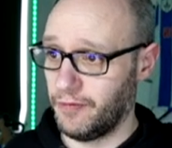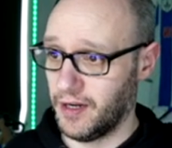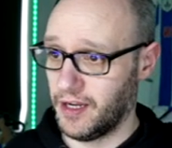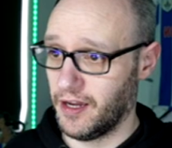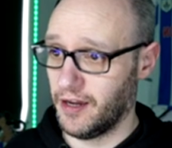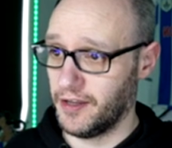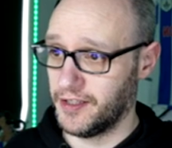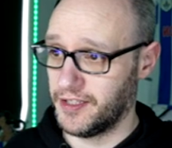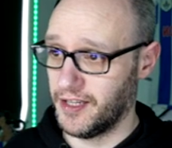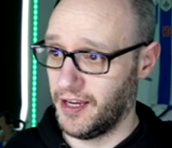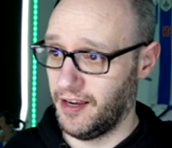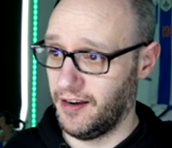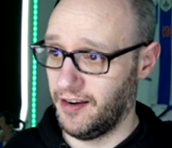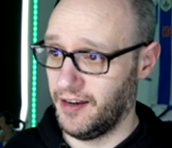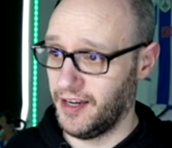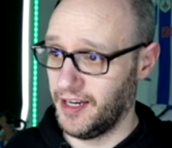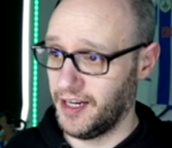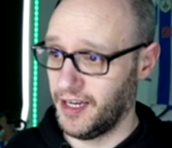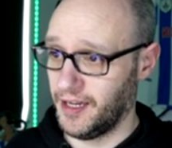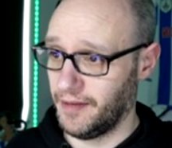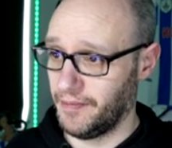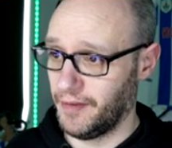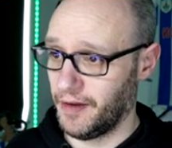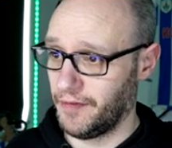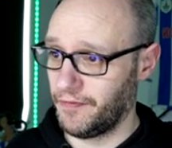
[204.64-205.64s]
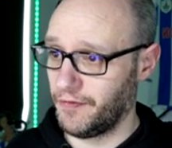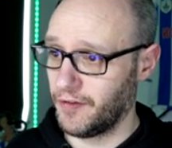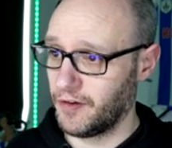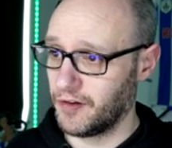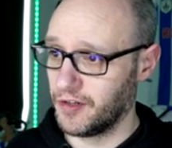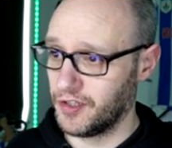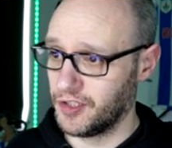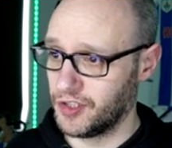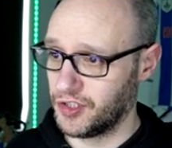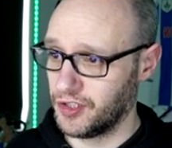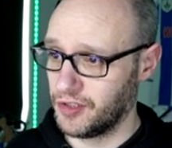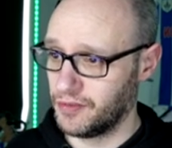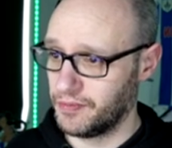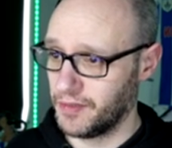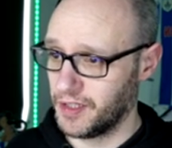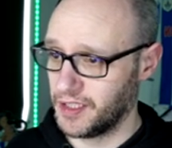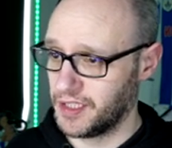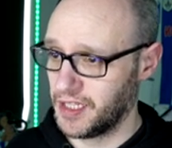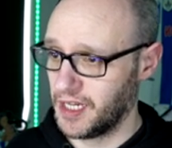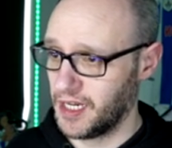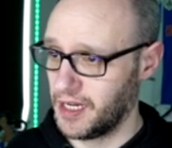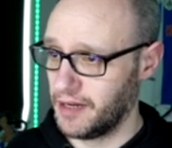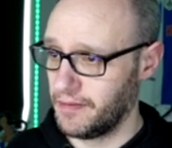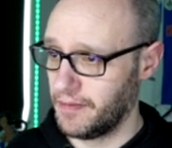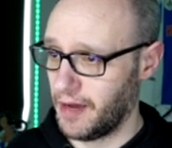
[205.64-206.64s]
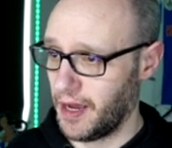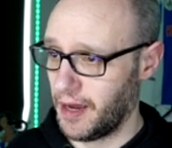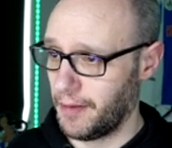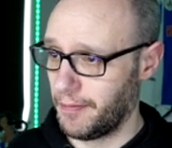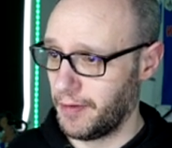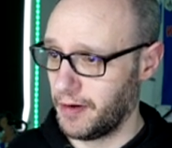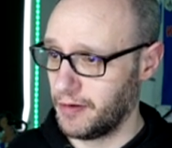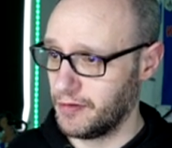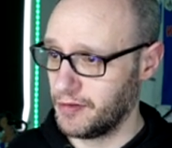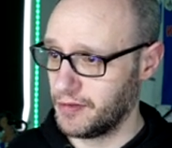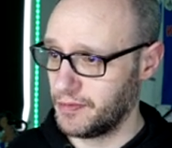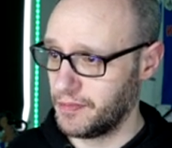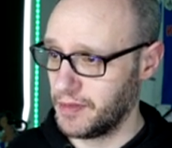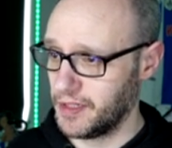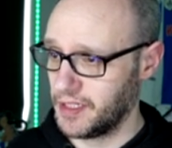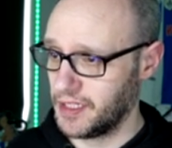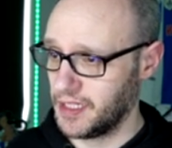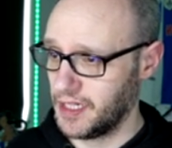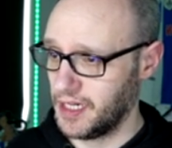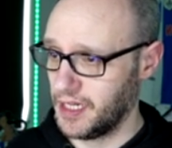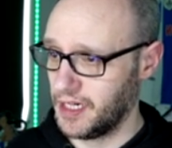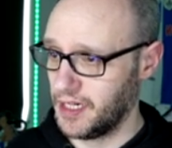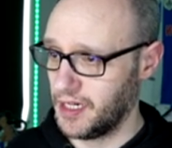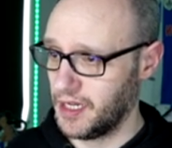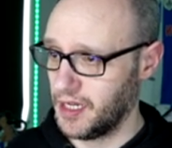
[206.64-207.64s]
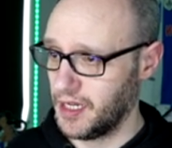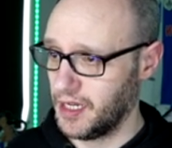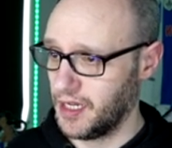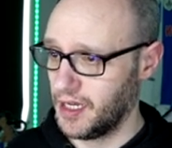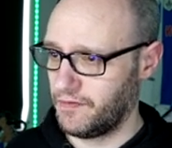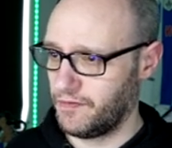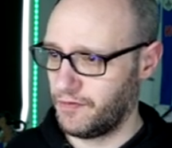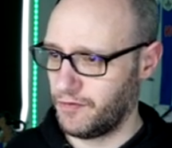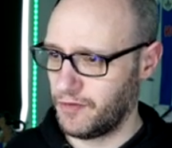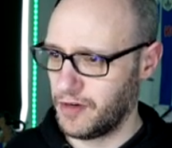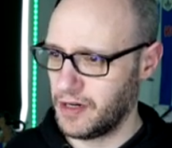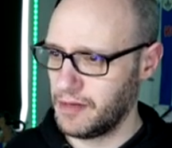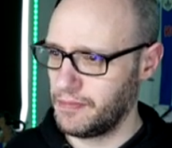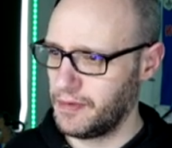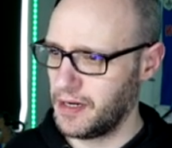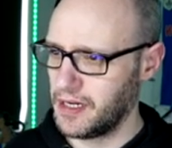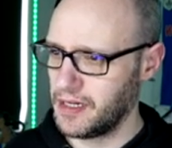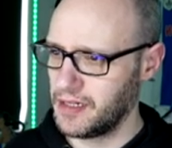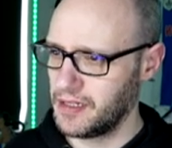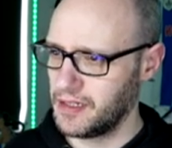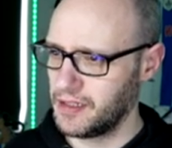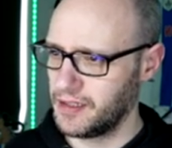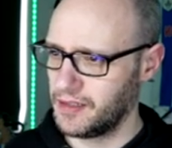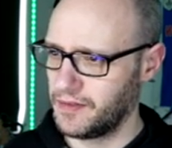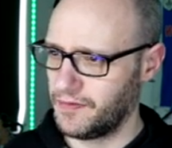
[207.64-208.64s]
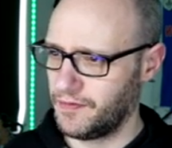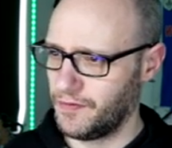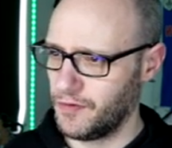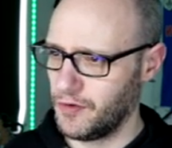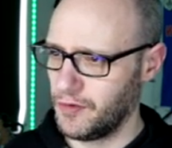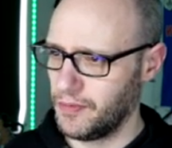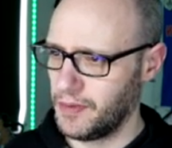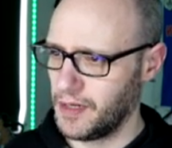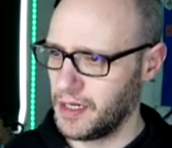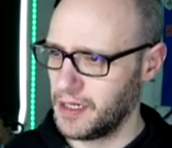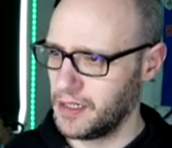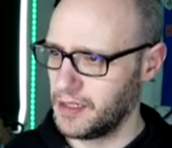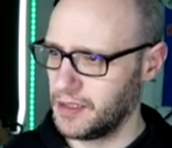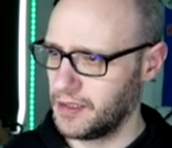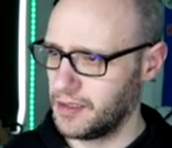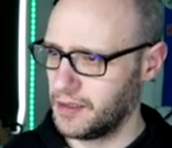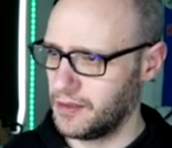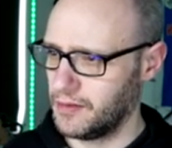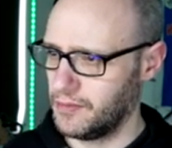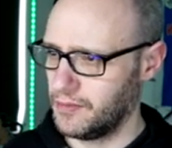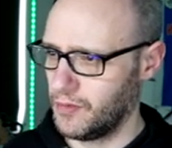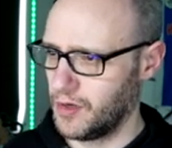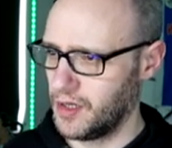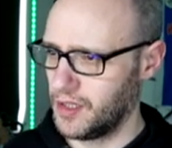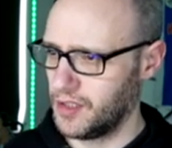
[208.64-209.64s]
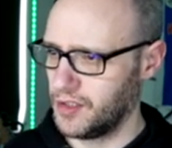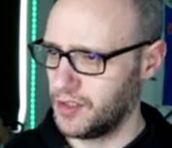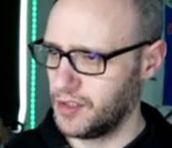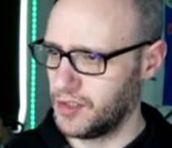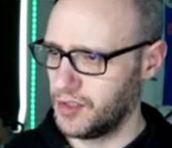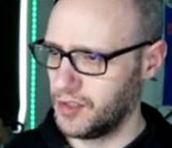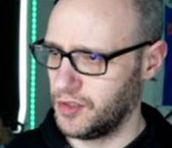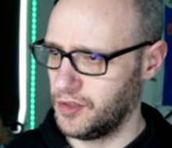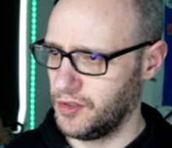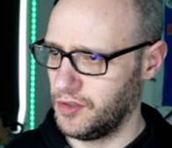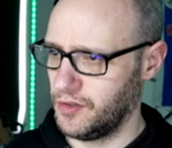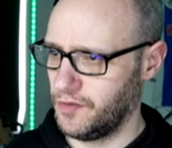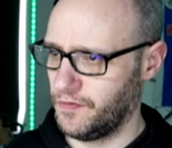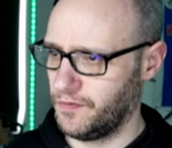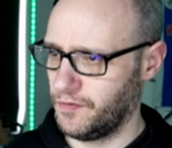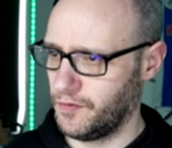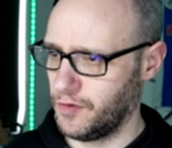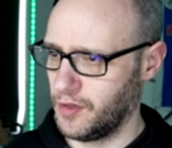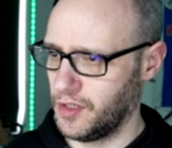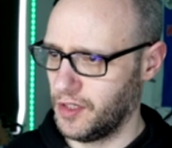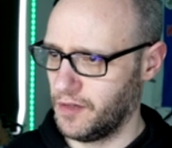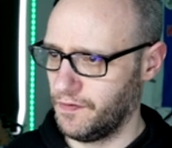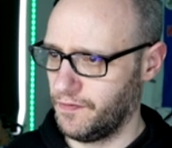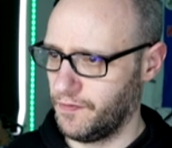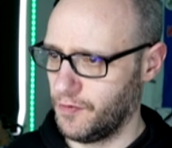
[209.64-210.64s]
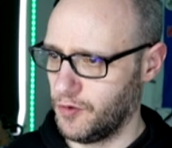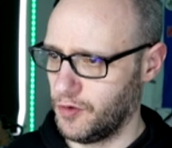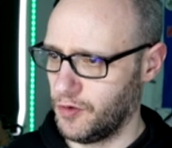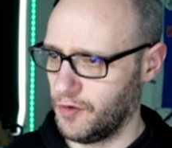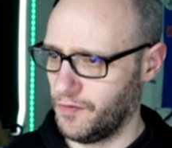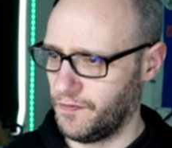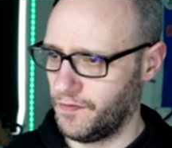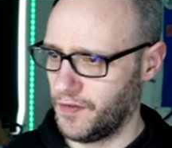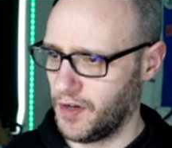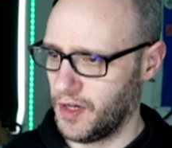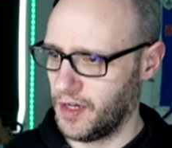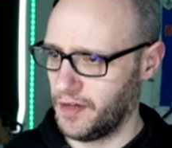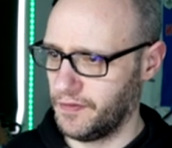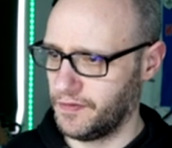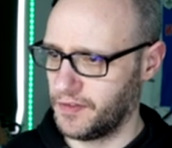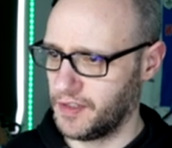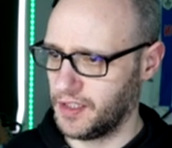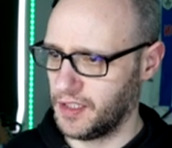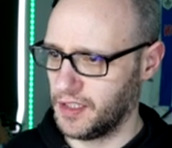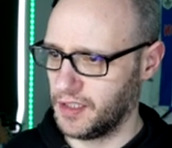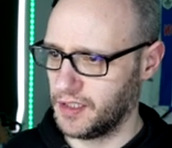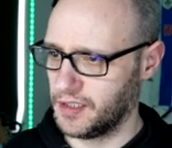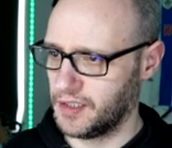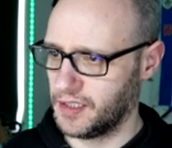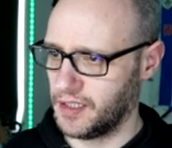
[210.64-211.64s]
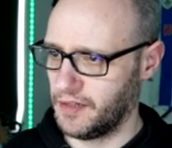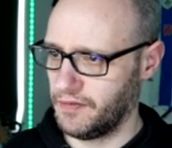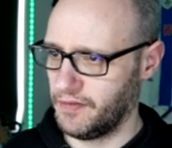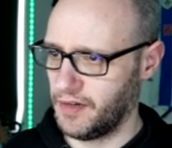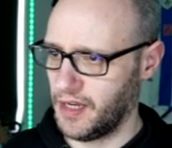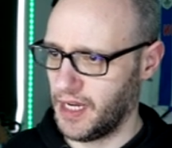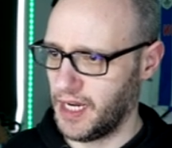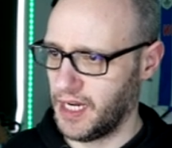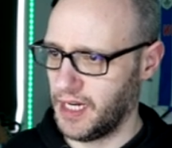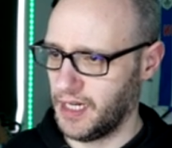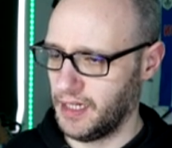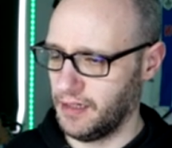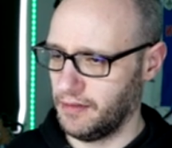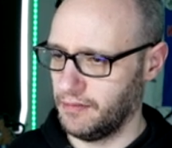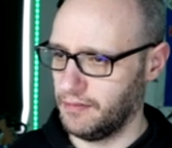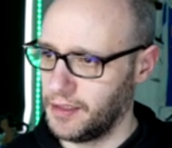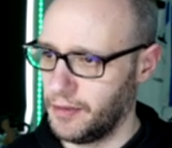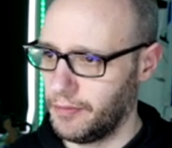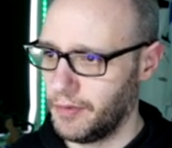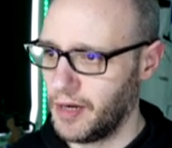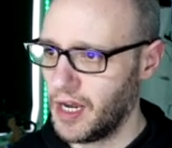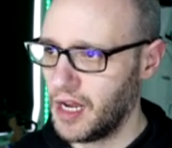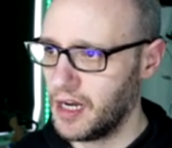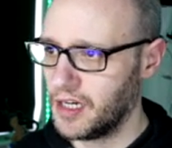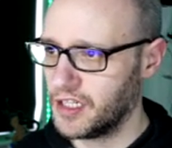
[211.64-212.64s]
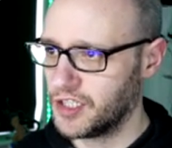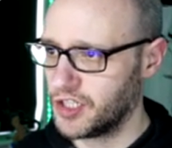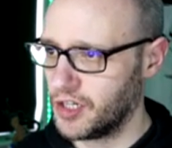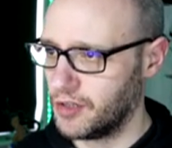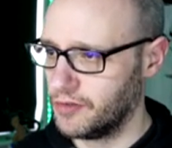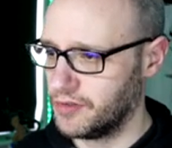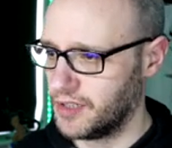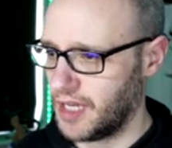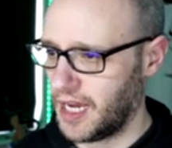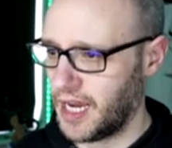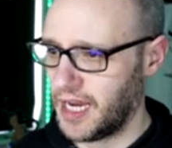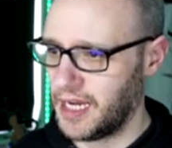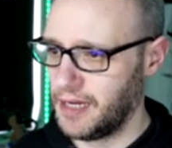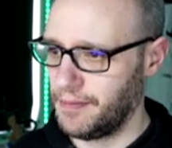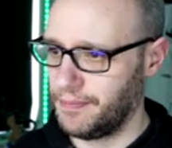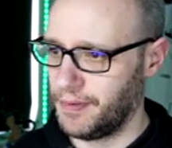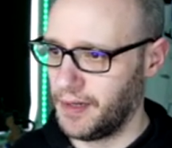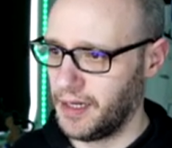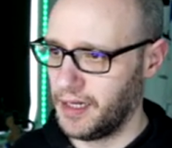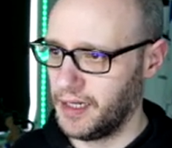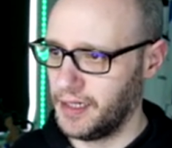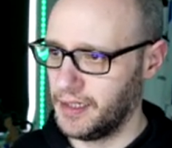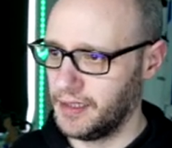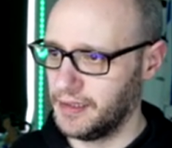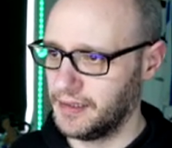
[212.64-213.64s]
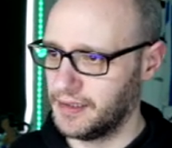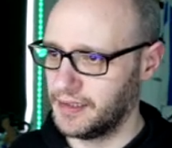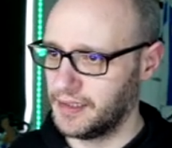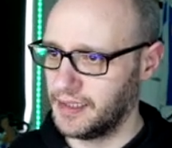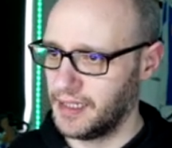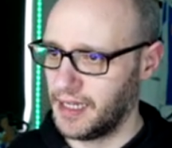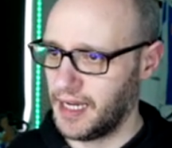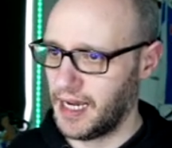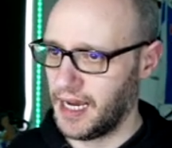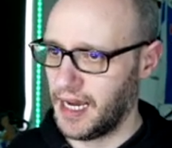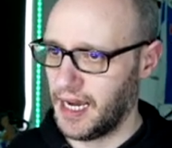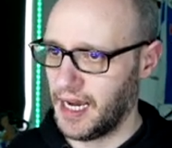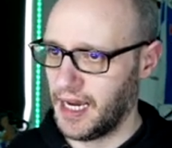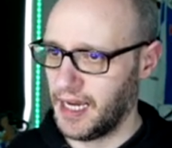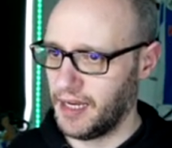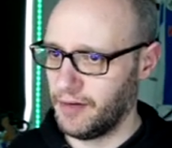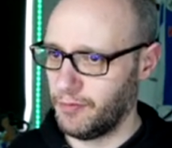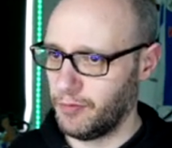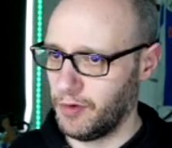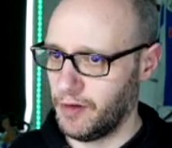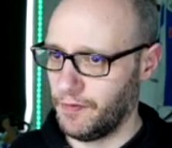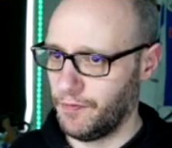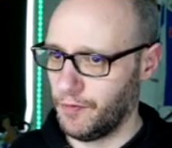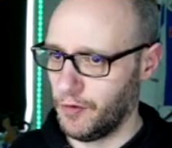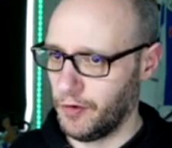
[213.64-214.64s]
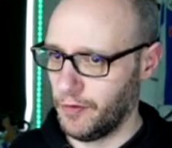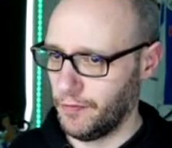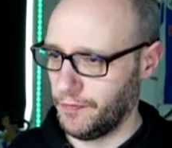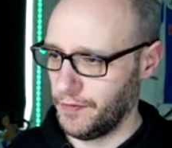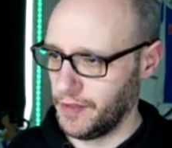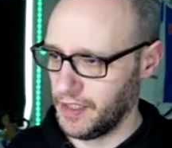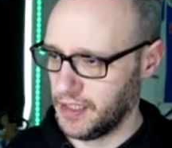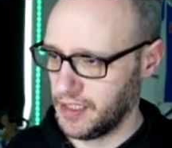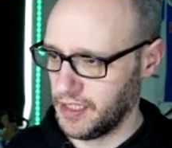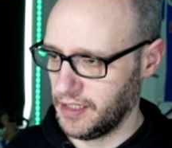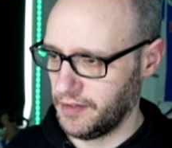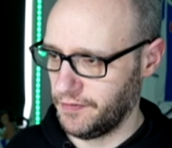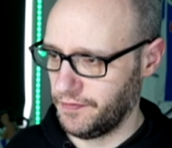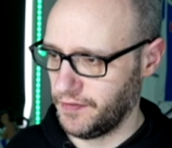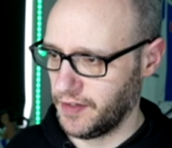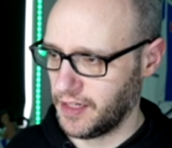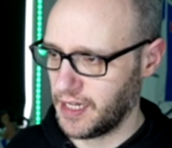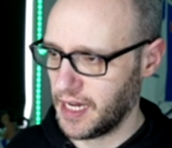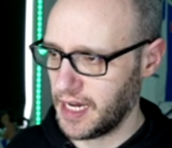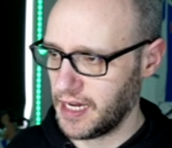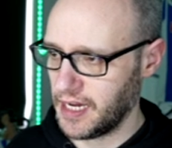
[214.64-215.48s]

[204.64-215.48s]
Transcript: If we go to a lineup, I forgot to choose my team and we was missing three players, four players. One, two, three, four, five, six, seven, eight. So we only chose eight players and we forfeited the